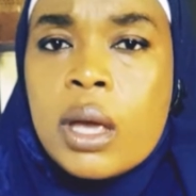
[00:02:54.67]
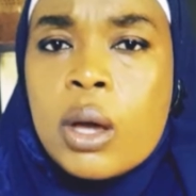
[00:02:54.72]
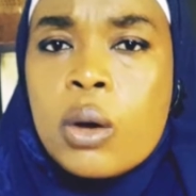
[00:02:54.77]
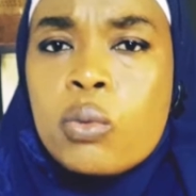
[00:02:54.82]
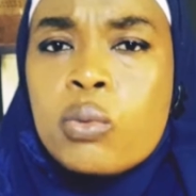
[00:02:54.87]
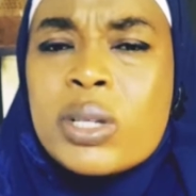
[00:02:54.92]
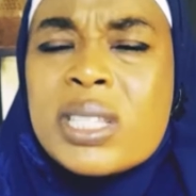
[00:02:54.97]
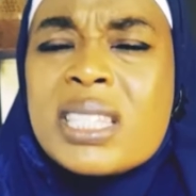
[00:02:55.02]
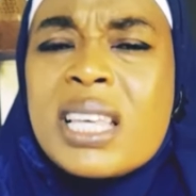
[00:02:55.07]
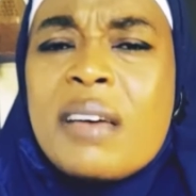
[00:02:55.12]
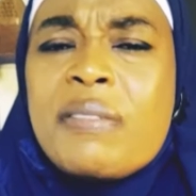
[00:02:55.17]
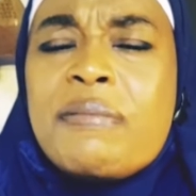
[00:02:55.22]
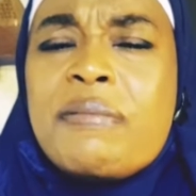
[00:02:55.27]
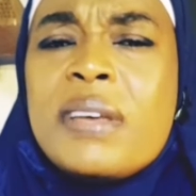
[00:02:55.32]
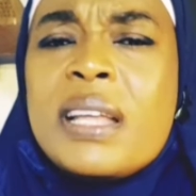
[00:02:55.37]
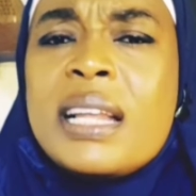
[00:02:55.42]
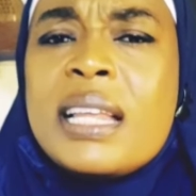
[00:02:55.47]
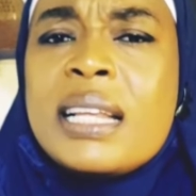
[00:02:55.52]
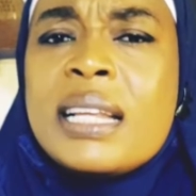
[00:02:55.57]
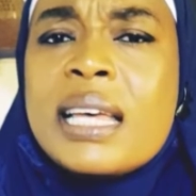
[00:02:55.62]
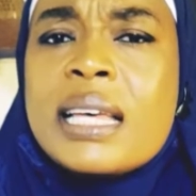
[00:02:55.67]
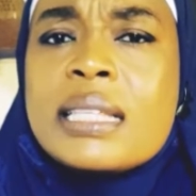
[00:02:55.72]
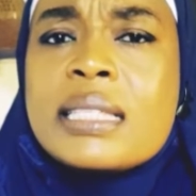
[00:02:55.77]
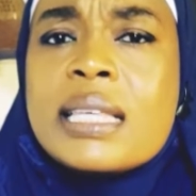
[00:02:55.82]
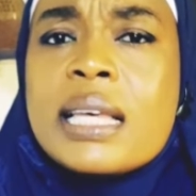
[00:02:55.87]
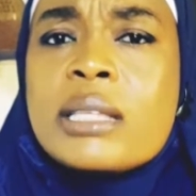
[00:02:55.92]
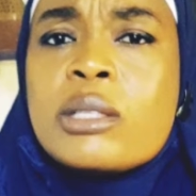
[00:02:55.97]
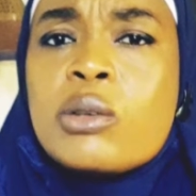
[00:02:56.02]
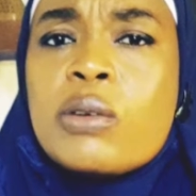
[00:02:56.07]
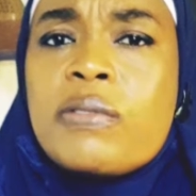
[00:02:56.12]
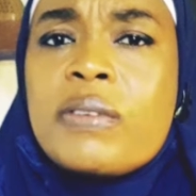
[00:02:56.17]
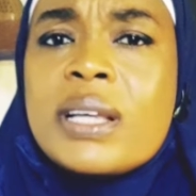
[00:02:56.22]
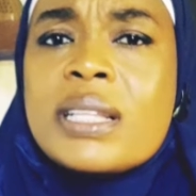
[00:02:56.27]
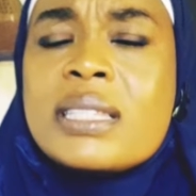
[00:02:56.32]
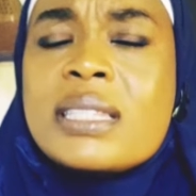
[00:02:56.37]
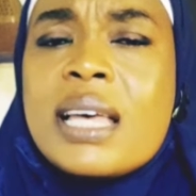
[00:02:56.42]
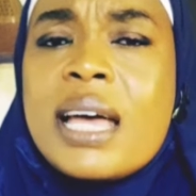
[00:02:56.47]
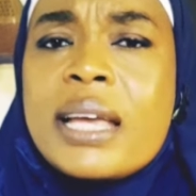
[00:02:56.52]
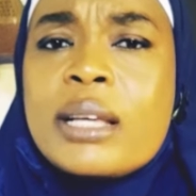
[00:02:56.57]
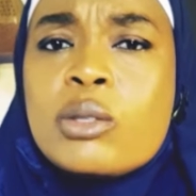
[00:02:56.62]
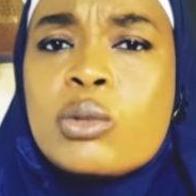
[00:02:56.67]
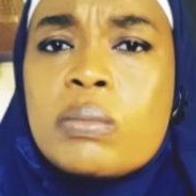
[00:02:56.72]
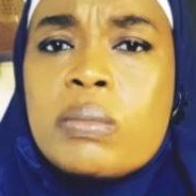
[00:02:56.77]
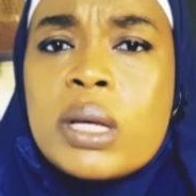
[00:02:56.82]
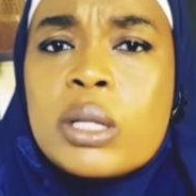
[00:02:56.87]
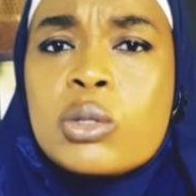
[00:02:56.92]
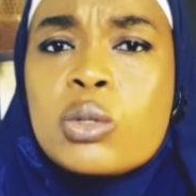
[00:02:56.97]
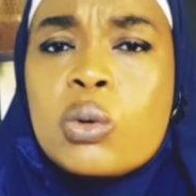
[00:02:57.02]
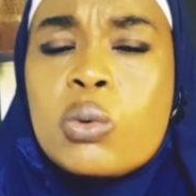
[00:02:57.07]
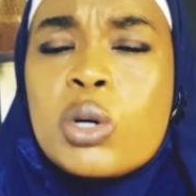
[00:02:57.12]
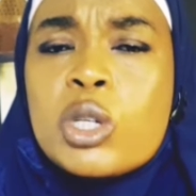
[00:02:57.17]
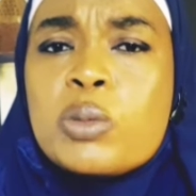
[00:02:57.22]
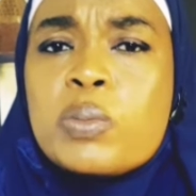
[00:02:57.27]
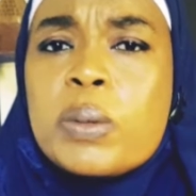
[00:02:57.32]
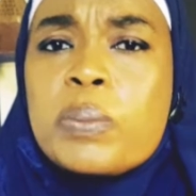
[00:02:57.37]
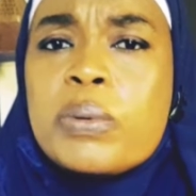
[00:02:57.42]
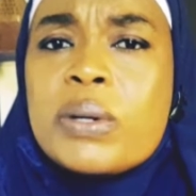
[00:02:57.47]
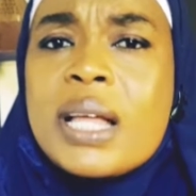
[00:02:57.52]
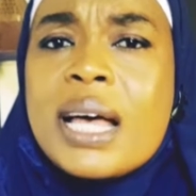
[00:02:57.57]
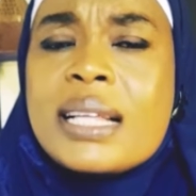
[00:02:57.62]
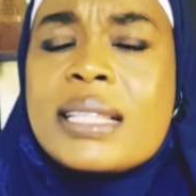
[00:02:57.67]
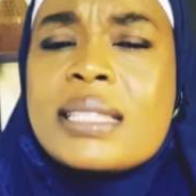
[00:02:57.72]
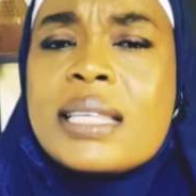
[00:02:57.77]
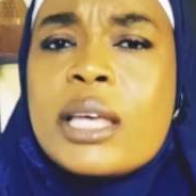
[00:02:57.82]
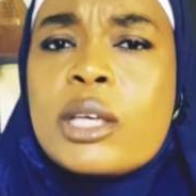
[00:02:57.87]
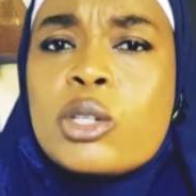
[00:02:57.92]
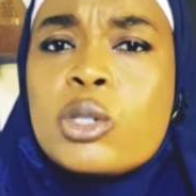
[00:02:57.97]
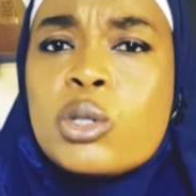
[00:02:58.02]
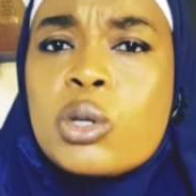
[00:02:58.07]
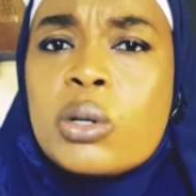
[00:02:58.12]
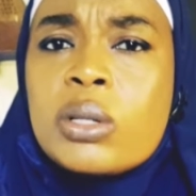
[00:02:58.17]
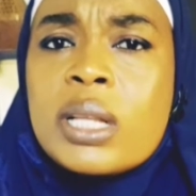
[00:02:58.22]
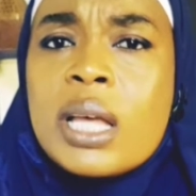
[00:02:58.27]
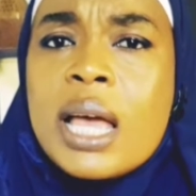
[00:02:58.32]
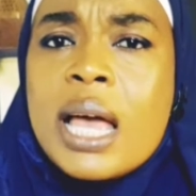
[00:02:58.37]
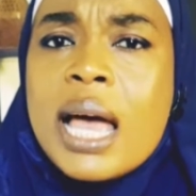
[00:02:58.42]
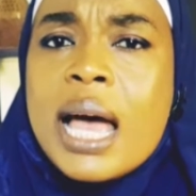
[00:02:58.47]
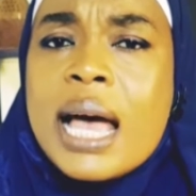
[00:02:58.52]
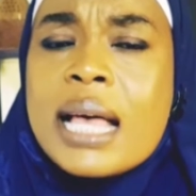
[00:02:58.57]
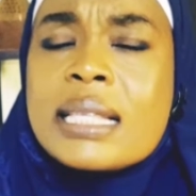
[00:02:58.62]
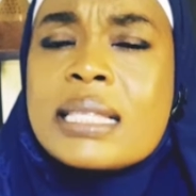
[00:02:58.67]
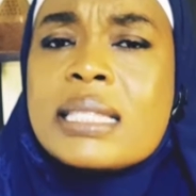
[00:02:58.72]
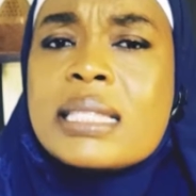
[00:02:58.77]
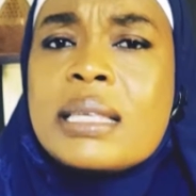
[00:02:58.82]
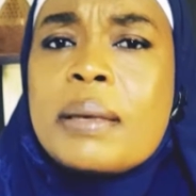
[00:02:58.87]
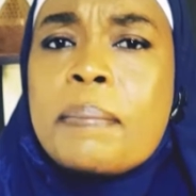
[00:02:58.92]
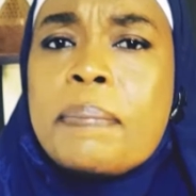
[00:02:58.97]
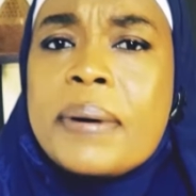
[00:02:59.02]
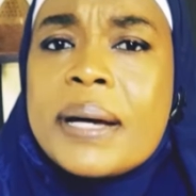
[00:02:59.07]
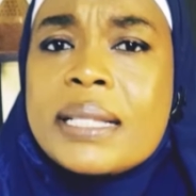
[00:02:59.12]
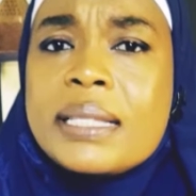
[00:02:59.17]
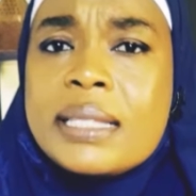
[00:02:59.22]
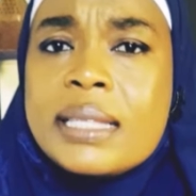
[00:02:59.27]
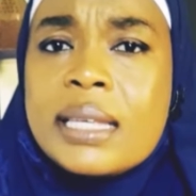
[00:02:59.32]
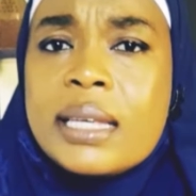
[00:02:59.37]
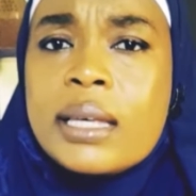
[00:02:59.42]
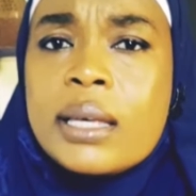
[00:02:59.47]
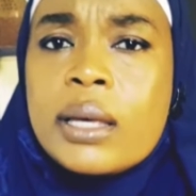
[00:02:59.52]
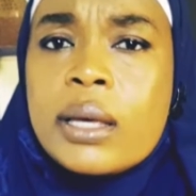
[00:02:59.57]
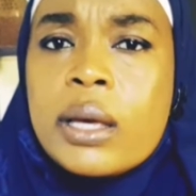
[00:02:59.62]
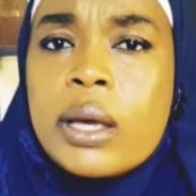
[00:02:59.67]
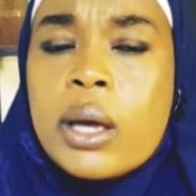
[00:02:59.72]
We start feeling a sense of entitlement towards people's attention and sympathy.